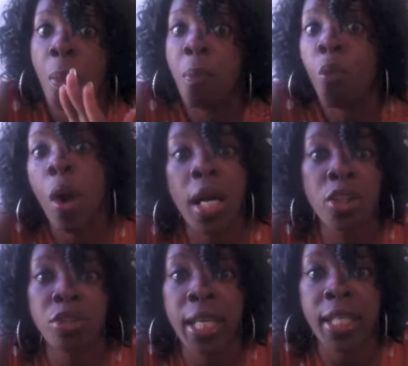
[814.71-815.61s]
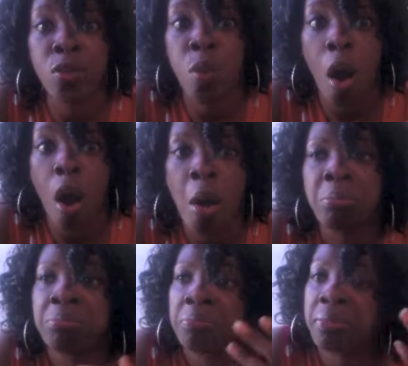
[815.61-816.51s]
100 days raw,
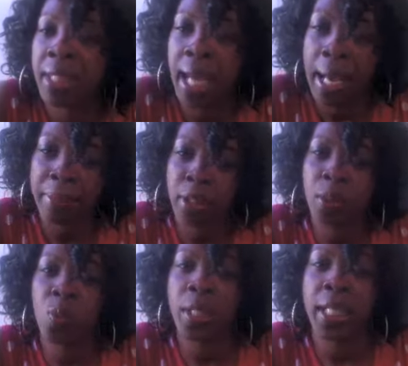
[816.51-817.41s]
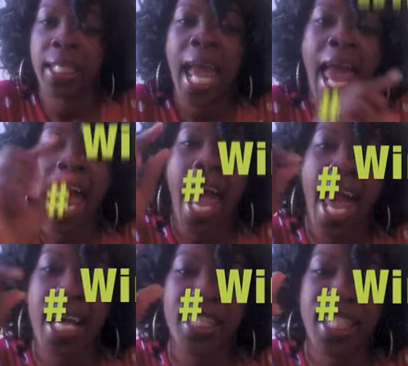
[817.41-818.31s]
then I'm going to win.
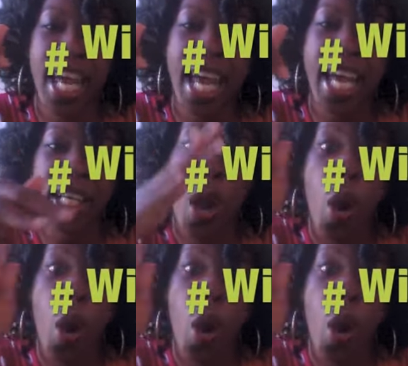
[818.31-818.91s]
Hashtag